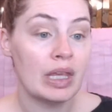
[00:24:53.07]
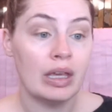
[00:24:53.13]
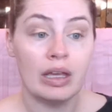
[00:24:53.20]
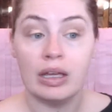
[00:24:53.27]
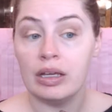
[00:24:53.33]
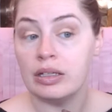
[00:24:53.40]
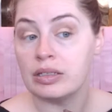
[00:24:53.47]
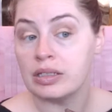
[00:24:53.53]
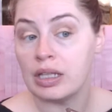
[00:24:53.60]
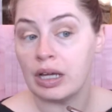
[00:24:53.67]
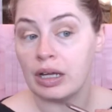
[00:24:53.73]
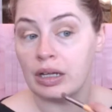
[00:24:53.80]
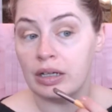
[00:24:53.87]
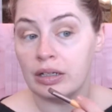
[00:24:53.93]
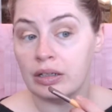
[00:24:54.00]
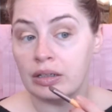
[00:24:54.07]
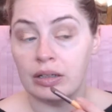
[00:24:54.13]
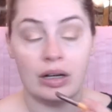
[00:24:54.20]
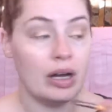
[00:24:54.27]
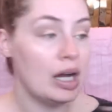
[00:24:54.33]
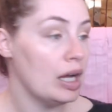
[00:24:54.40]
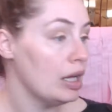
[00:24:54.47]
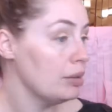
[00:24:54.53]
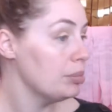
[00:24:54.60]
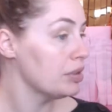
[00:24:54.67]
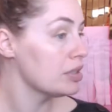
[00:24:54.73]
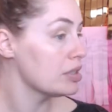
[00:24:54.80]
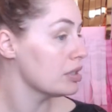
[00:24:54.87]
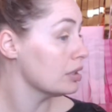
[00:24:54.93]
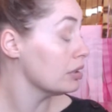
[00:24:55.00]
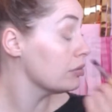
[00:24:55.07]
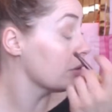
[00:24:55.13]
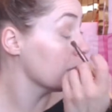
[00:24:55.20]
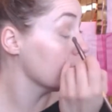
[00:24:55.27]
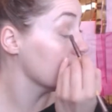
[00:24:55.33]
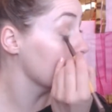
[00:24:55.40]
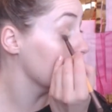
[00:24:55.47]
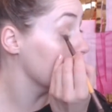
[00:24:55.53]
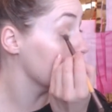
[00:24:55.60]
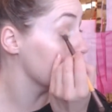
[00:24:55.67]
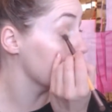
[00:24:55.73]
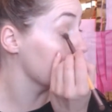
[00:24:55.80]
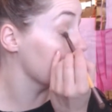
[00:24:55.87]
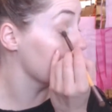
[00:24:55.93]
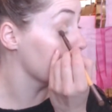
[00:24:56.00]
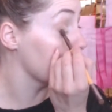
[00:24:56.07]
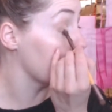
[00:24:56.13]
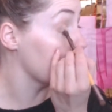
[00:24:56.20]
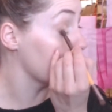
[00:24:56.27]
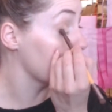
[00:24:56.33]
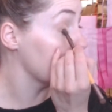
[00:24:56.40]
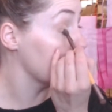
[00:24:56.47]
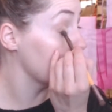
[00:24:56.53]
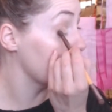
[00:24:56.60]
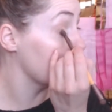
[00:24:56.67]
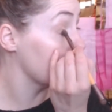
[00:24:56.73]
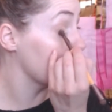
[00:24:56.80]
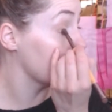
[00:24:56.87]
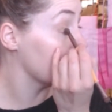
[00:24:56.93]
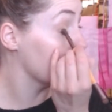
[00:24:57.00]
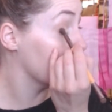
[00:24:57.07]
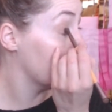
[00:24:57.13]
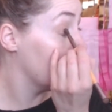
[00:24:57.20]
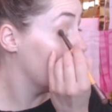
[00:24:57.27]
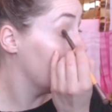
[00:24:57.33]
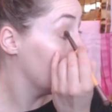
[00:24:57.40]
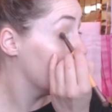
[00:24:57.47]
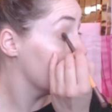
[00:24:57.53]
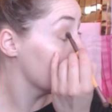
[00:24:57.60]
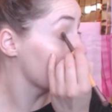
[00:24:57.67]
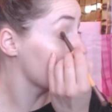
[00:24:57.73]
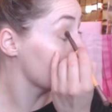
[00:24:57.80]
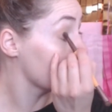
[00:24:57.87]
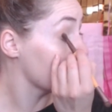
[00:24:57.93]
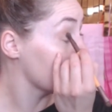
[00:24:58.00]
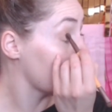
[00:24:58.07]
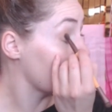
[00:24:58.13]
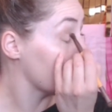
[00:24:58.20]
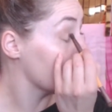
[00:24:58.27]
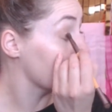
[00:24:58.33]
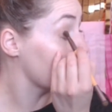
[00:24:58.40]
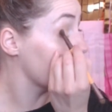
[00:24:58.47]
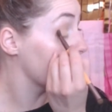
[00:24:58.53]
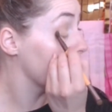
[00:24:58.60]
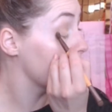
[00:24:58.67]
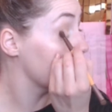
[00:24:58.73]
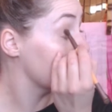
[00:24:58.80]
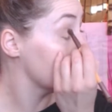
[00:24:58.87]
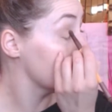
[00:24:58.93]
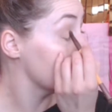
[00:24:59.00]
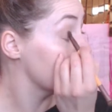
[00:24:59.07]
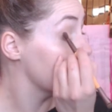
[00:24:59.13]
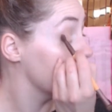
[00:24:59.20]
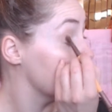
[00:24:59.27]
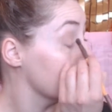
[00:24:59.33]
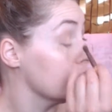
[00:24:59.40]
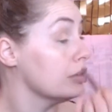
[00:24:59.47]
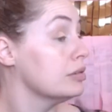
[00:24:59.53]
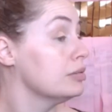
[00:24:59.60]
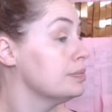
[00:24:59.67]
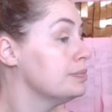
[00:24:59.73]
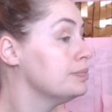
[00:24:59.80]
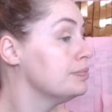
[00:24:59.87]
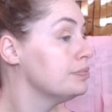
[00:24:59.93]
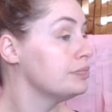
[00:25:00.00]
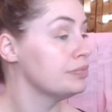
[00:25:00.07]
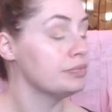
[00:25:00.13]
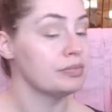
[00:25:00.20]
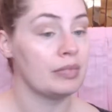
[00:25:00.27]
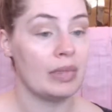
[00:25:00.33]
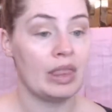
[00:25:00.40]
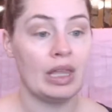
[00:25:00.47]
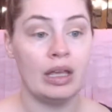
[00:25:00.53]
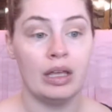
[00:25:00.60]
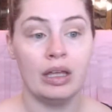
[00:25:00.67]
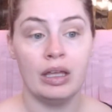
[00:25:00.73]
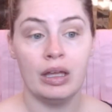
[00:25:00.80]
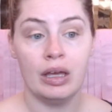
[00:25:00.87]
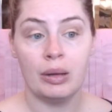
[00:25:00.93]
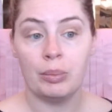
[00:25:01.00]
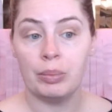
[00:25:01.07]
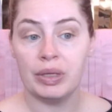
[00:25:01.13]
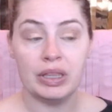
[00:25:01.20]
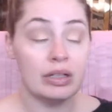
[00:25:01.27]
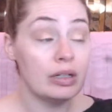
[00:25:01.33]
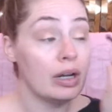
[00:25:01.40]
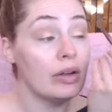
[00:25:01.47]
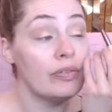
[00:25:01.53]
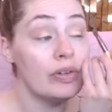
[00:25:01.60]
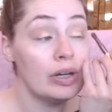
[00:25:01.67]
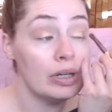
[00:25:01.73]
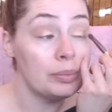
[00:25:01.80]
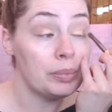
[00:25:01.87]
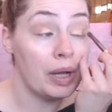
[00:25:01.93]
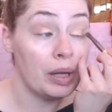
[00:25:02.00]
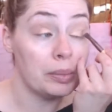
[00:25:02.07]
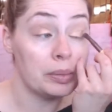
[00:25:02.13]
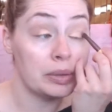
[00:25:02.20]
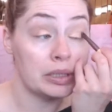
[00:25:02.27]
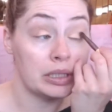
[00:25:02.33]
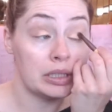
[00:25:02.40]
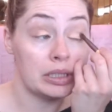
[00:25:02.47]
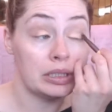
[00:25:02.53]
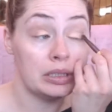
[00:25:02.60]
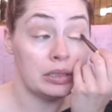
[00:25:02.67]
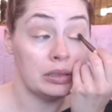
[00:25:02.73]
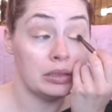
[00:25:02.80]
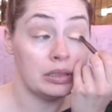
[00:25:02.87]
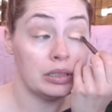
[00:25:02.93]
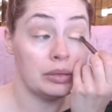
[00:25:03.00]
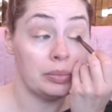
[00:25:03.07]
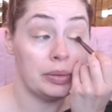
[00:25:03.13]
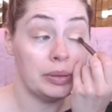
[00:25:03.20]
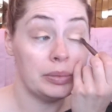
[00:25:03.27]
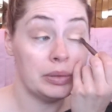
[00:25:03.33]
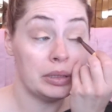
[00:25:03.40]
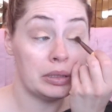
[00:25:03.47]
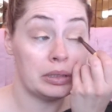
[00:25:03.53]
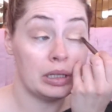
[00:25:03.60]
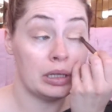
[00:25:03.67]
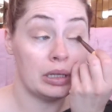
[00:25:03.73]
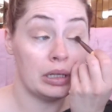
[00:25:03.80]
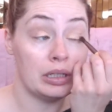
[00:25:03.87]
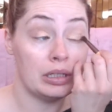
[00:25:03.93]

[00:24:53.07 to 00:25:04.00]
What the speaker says: is that I personally really enjoy them. I really like them. They're some of my favorite ones to do. But they're not very popular. Like, people are not,